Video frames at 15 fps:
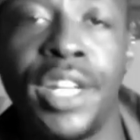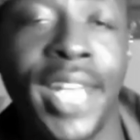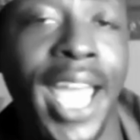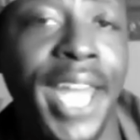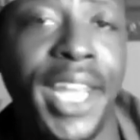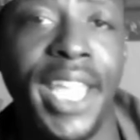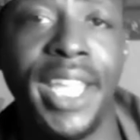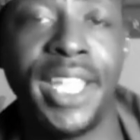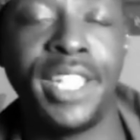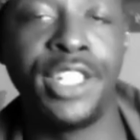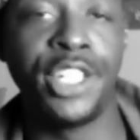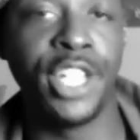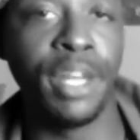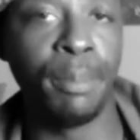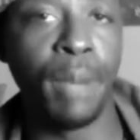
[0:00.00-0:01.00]
now they in
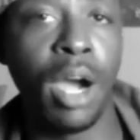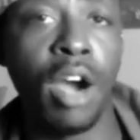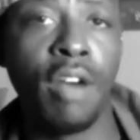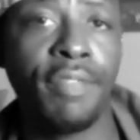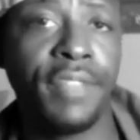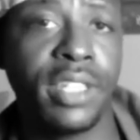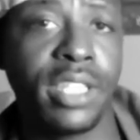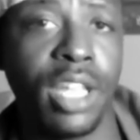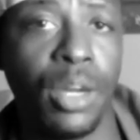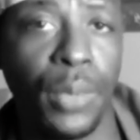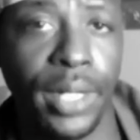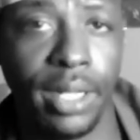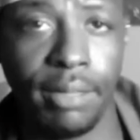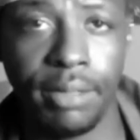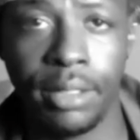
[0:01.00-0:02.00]
Jim office or
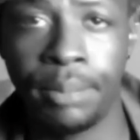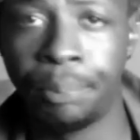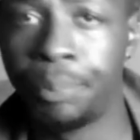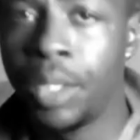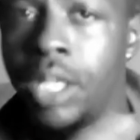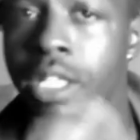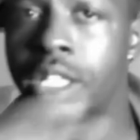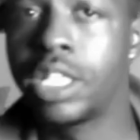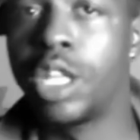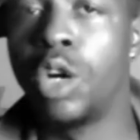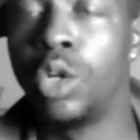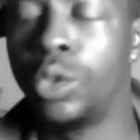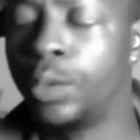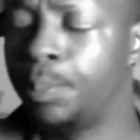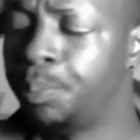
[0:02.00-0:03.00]
whatever.
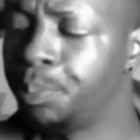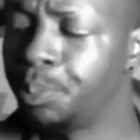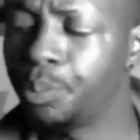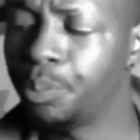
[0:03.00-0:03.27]
So,